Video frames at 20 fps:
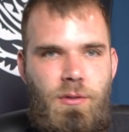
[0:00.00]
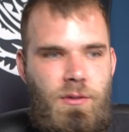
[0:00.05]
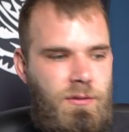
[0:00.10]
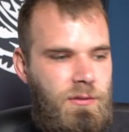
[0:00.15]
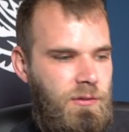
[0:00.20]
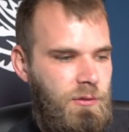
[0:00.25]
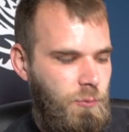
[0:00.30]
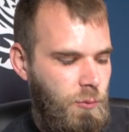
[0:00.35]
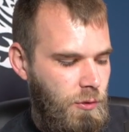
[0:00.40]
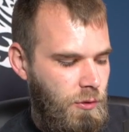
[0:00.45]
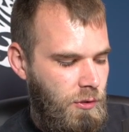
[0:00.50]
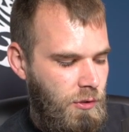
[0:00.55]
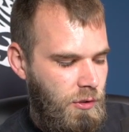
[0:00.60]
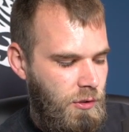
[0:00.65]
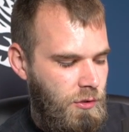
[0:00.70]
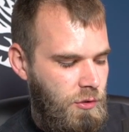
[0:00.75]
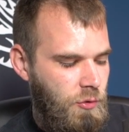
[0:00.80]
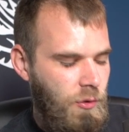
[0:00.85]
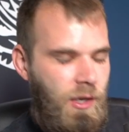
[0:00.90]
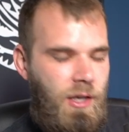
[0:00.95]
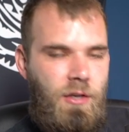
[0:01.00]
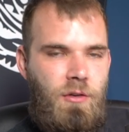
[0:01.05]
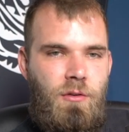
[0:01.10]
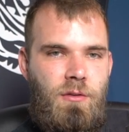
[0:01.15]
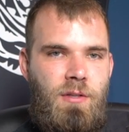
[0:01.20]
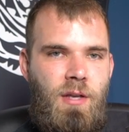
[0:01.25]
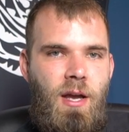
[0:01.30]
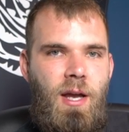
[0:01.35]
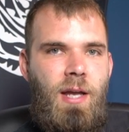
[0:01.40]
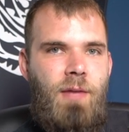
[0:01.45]
This is where you're going to trade your
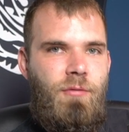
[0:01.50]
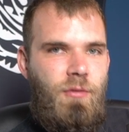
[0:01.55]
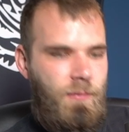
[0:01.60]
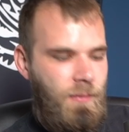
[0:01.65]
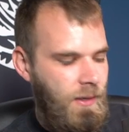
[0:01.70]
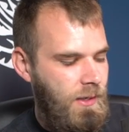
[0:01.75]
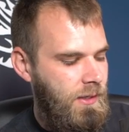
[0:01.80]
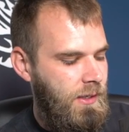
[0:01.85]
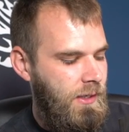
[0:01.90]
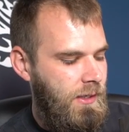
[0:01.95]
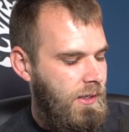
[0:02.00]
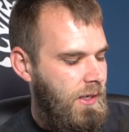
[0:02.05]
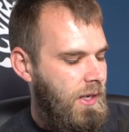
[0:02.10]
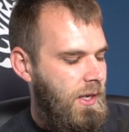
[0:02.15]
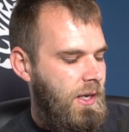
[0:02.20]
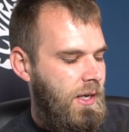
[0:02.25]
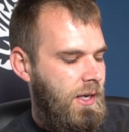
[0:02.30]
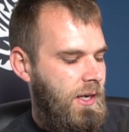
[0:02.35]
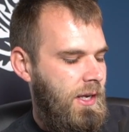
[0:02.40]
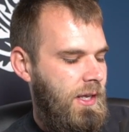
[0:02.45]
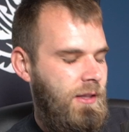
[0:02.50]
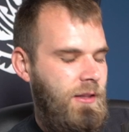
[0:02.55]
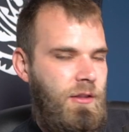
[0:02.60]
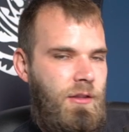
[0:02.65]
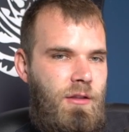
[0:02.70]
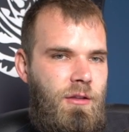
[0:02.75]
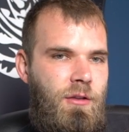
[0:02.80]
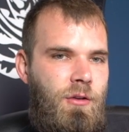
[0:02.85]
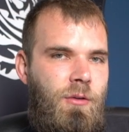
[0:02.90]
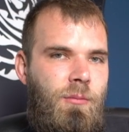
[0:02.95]
time for money, and
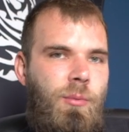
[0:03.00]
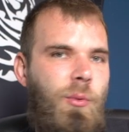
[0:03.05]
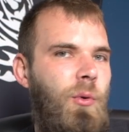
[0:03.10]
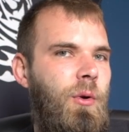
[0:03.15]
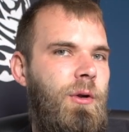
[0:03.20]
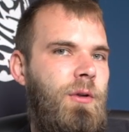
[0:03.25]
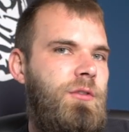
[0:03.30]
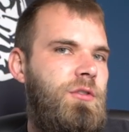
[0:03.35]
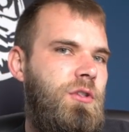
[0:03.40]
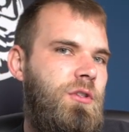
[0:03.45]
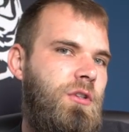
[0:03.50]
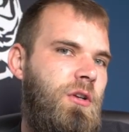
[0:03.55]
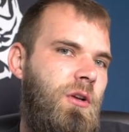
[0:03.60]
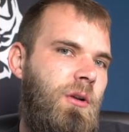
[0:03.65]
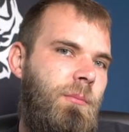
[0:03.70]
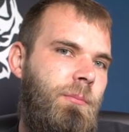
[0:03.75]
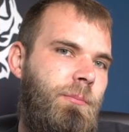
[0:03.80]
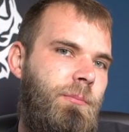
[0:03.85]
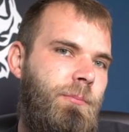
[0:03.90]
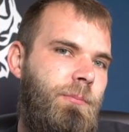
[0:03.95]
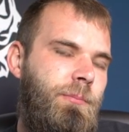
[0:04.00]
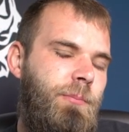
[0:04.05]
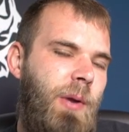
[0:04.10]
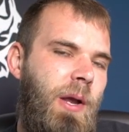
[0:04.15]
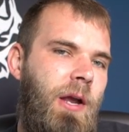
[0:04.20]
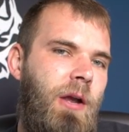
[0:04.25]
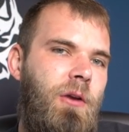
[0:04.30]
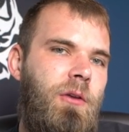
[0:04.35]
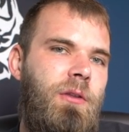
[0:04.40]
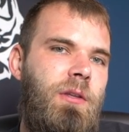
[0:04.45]
your employer is just going to
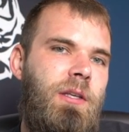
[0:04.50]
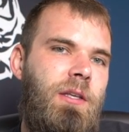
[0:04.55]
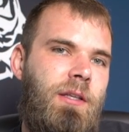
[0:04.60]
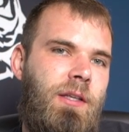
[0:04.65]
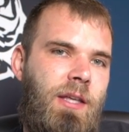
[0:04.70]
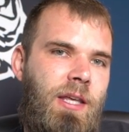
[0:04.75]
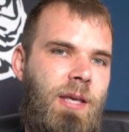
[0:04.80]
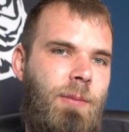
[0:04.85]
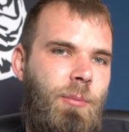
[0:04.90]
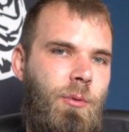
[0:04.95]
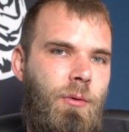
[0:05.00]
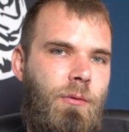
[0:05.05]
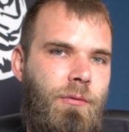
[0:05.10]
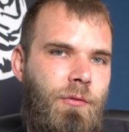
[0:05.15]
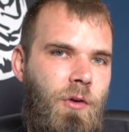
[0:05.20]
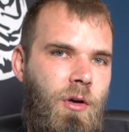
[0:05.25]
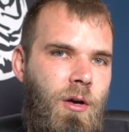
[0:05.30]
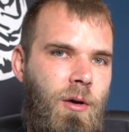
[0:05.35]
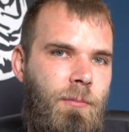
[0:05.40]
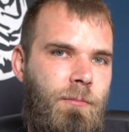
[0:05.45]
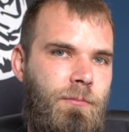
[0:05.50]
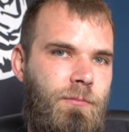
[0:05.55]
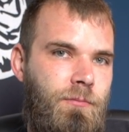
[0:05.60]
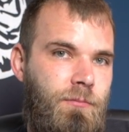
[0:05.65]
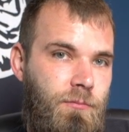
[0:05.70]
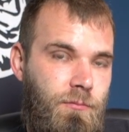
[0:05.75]
barely keep you from